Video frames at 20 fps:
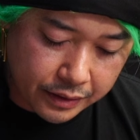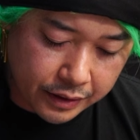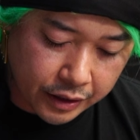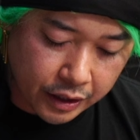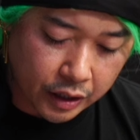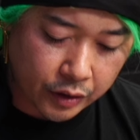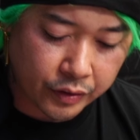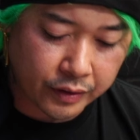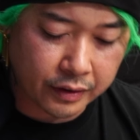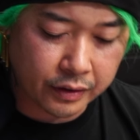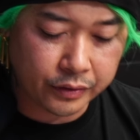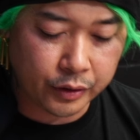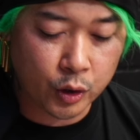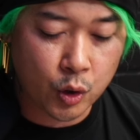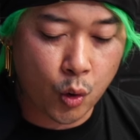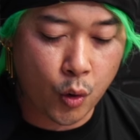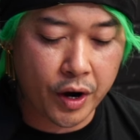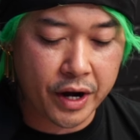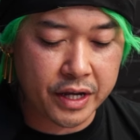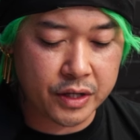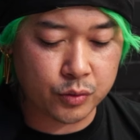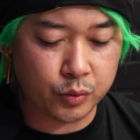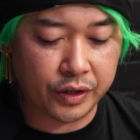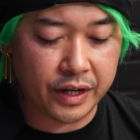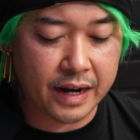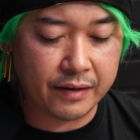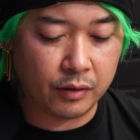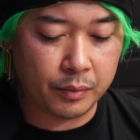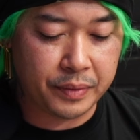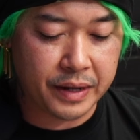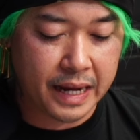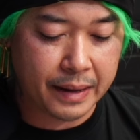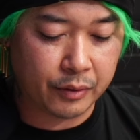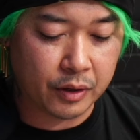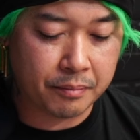you know, the, the kois would never be able